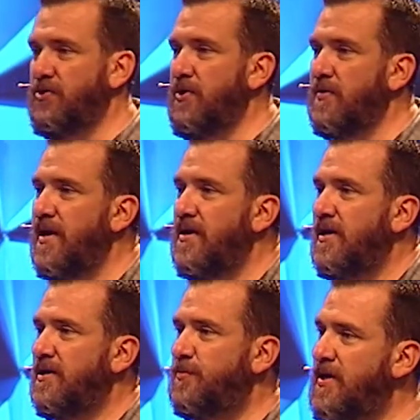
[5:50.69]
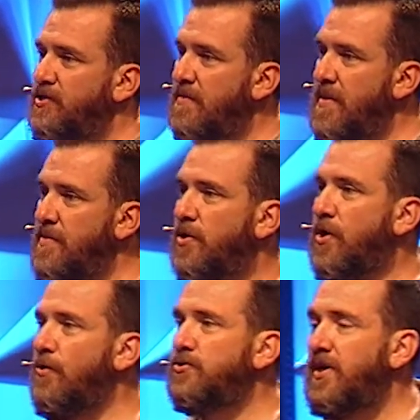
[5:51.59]
You know that speech that maybe your
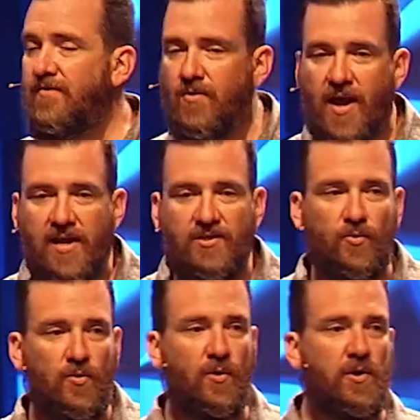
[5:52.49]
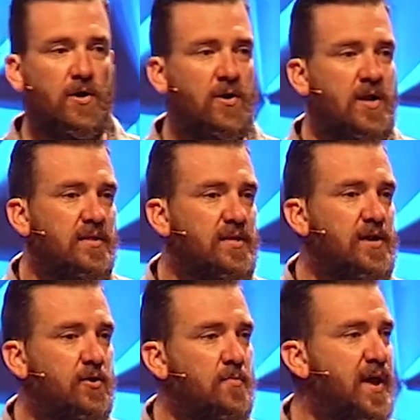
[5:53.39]
coach gave you in high school or your
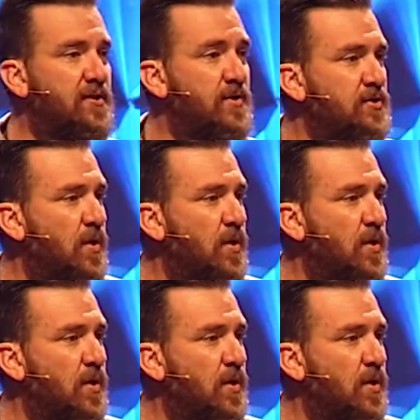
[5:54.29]
theater or band director,